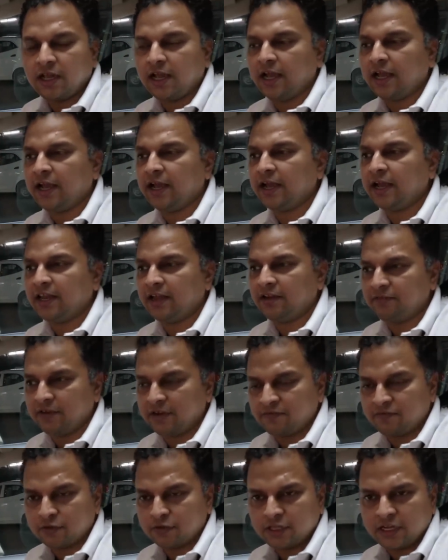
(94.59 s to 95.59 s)
And I went
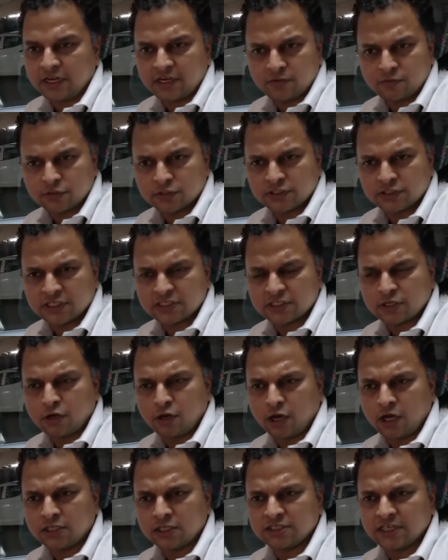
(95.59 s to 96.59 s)
for that. It was just
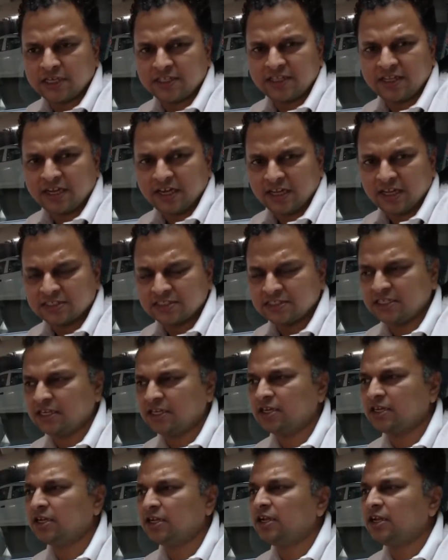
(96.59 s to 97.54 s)
launched, I think, last year.